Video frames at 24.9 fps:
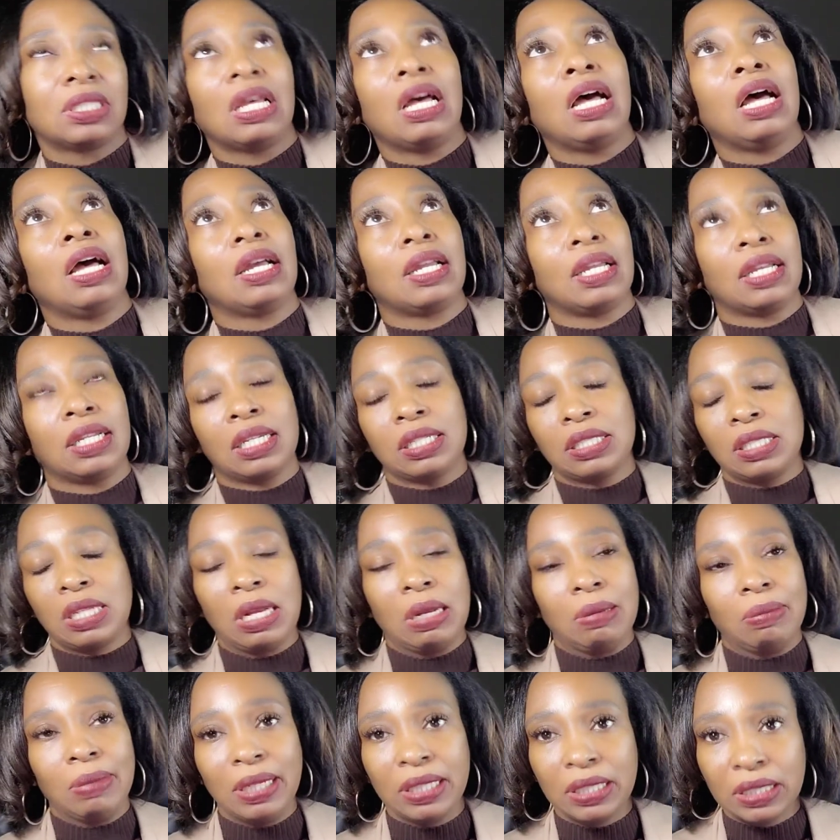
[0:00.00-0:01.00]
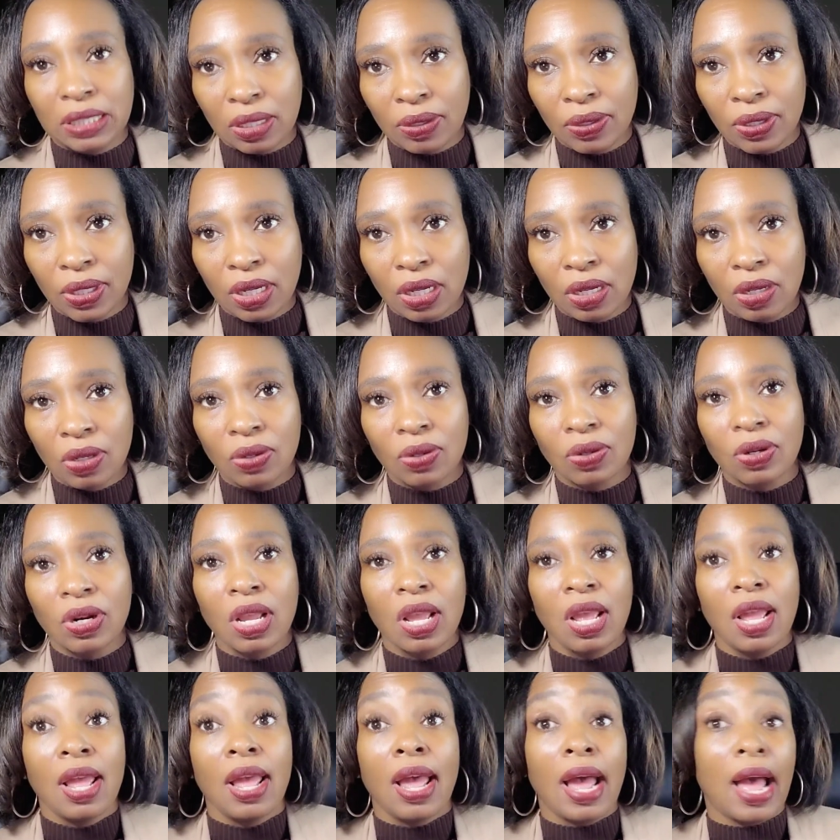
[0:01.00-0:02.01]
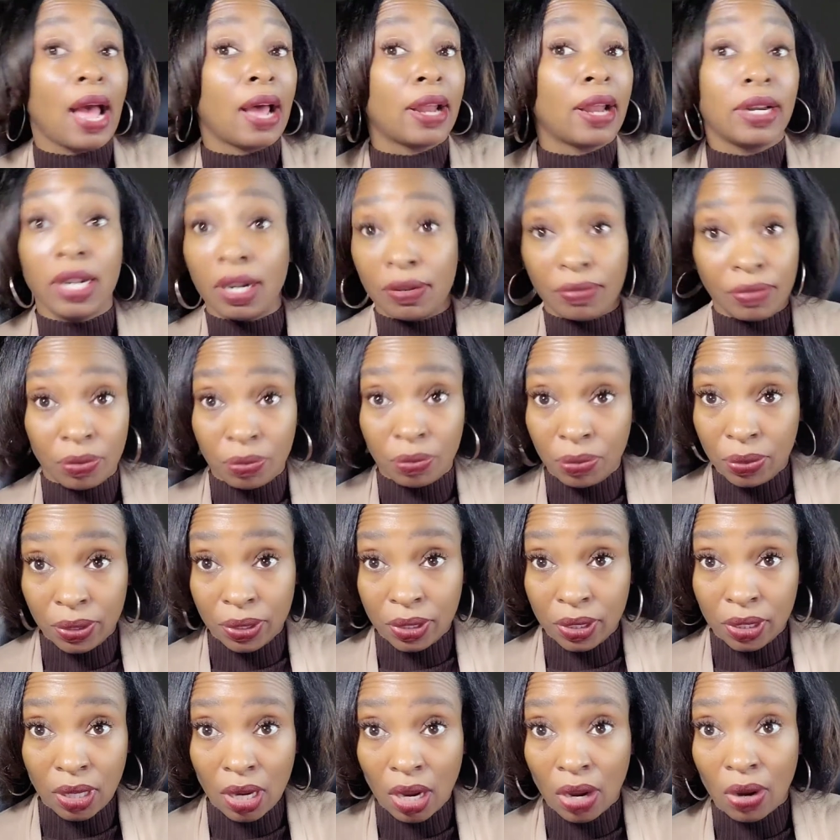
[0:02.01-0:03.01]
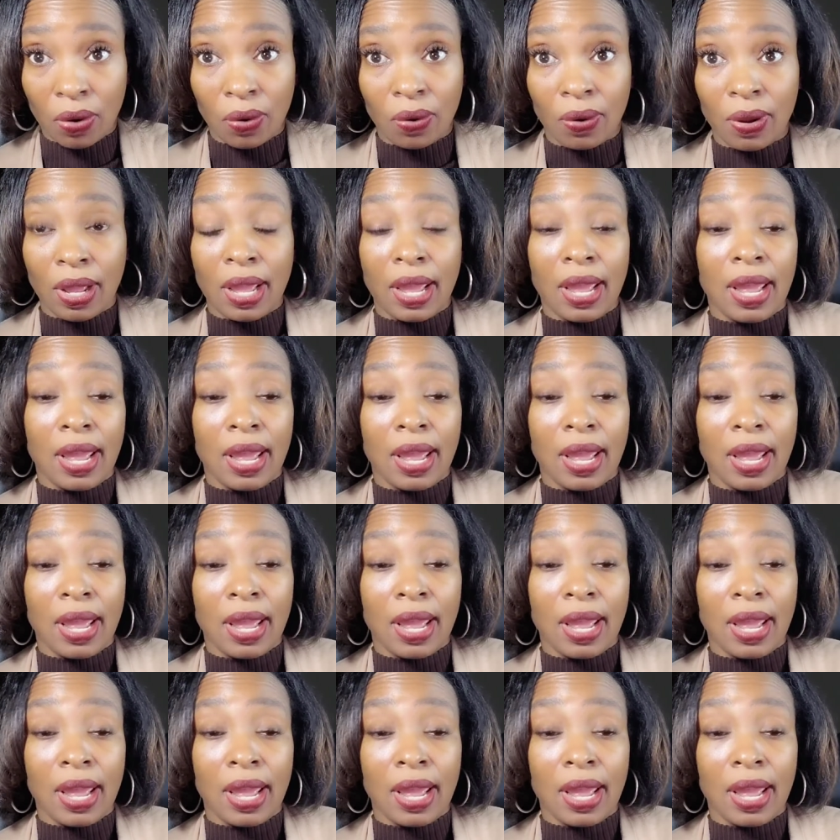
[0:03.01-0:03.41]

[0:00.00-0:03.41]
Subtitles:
I got so much going on. I never would go.